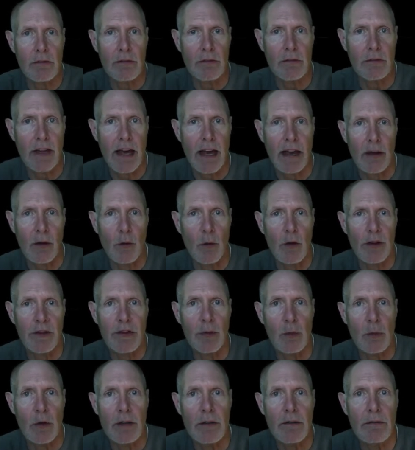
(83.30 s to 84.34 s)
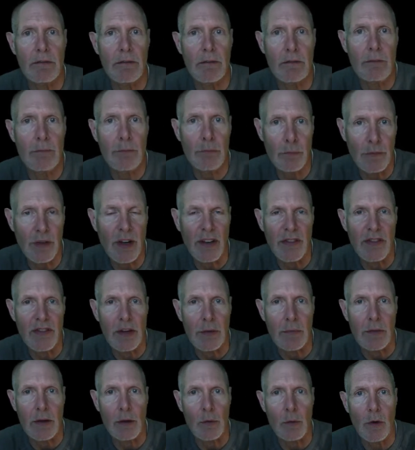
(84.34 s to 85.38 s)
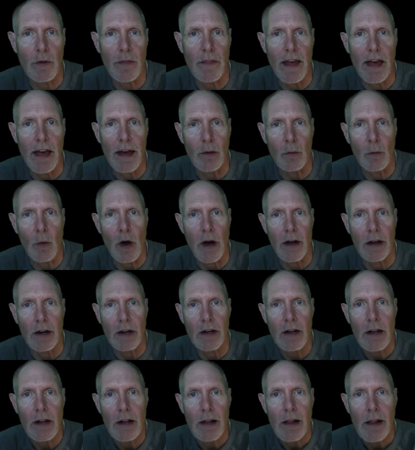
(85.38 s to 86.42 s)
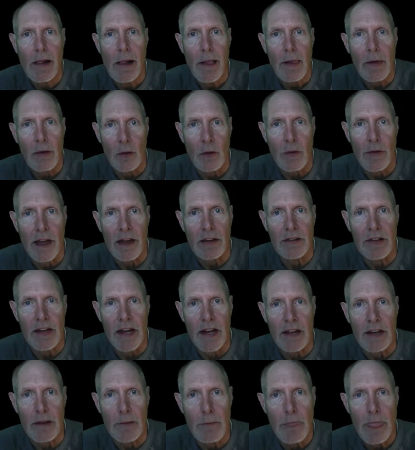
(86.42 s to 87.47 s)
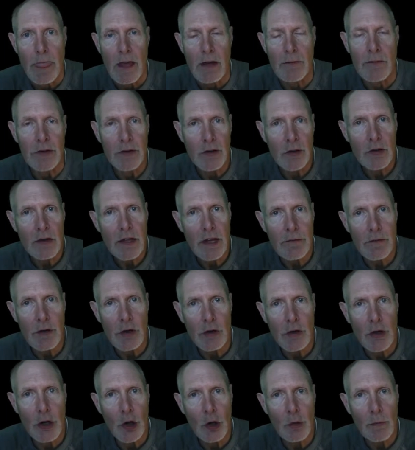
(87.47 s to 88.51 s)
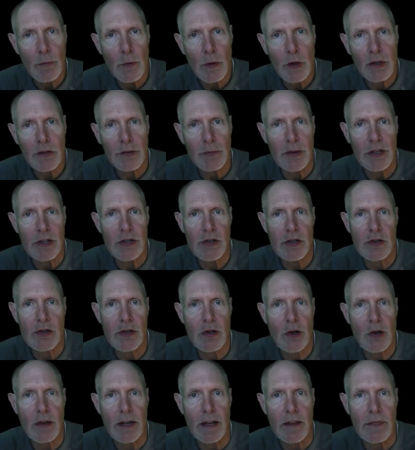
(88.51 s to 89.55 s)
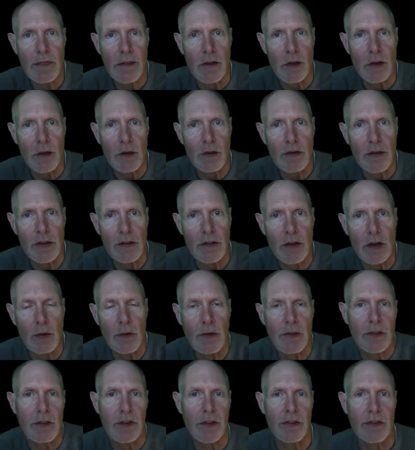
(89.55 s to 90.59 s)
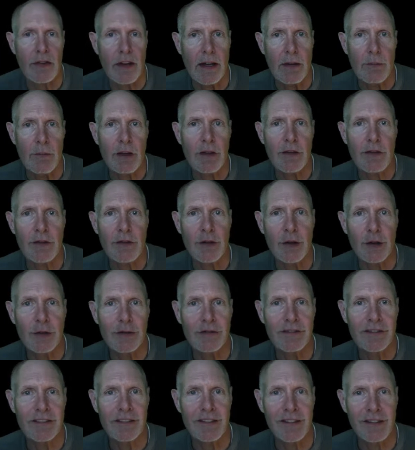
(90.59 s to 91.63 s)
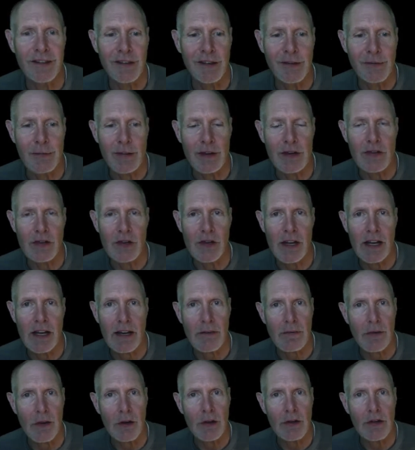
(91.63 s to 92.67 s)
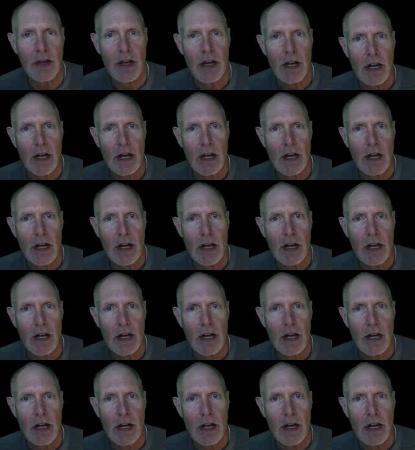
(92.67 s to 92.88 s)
data once we've done something with that water or that data. If you don't have your notebooks, make sure you go get those. That's always an assignment, so make sure you have those.